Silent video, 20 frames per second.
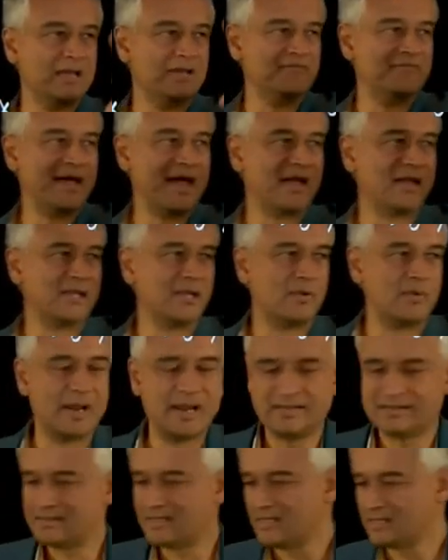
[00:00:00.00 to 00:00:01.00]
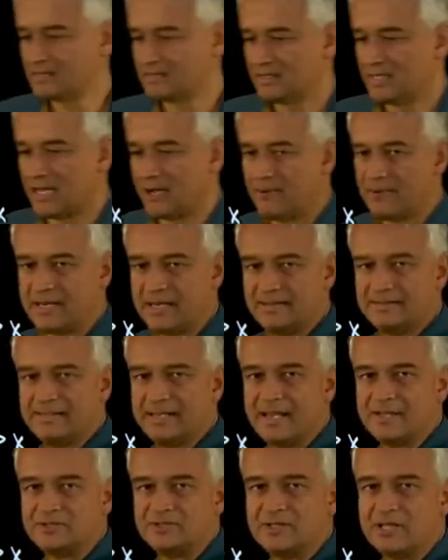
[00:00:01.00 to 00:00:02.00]
evaluate this, and I would get
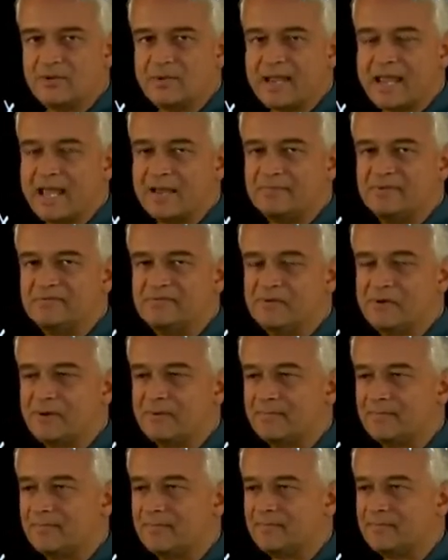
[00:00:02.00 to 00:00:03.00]
the answer that we had before.